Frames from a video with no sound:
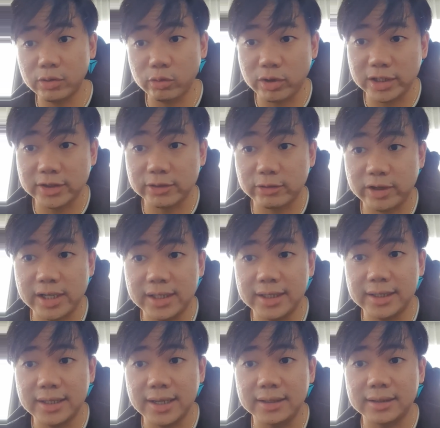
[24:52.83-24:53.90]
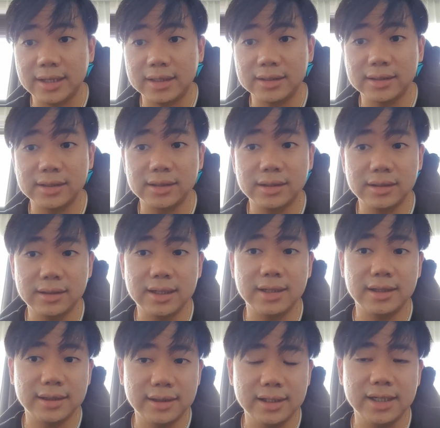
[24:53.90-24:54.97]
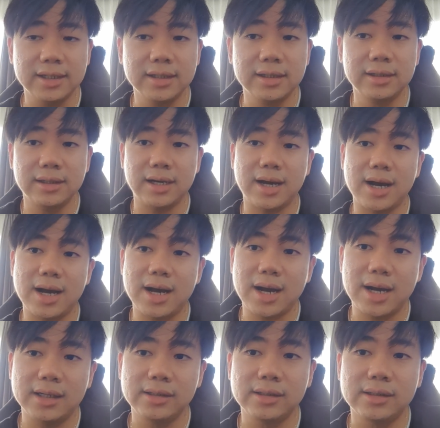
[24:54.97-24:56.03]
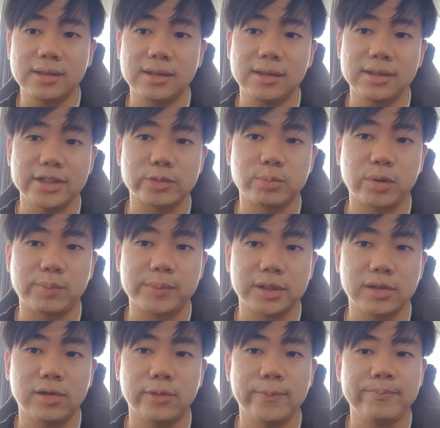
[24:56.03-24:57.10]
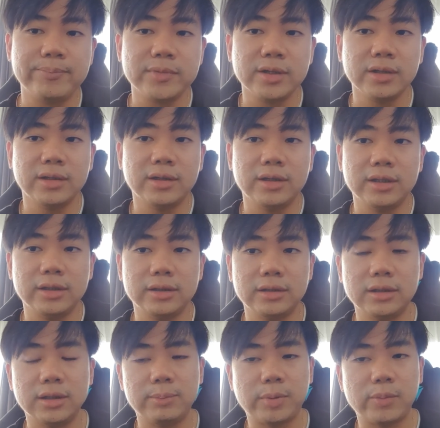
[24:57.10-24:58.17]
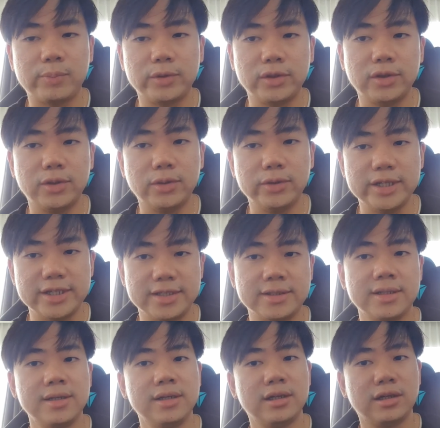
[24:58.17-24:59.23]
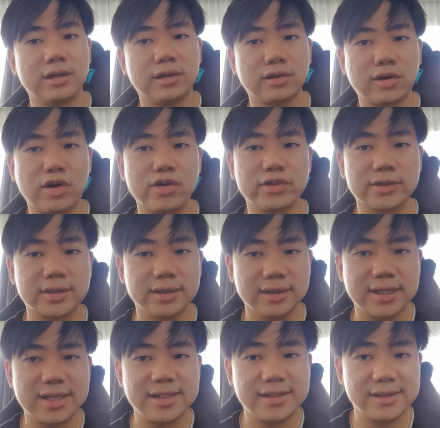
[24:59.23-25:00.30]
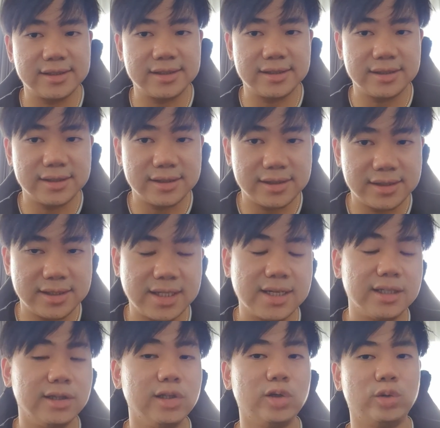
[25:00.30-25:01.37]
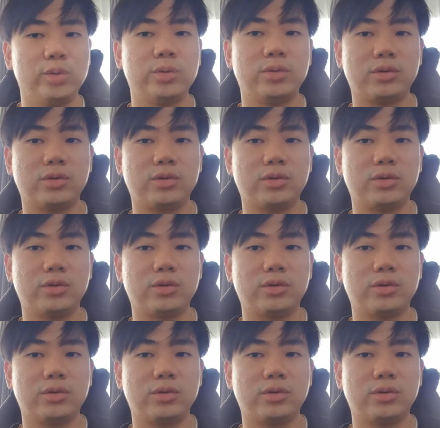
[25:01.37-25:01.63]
was valid and legal under its popular law. The popular law is Rosdensian law.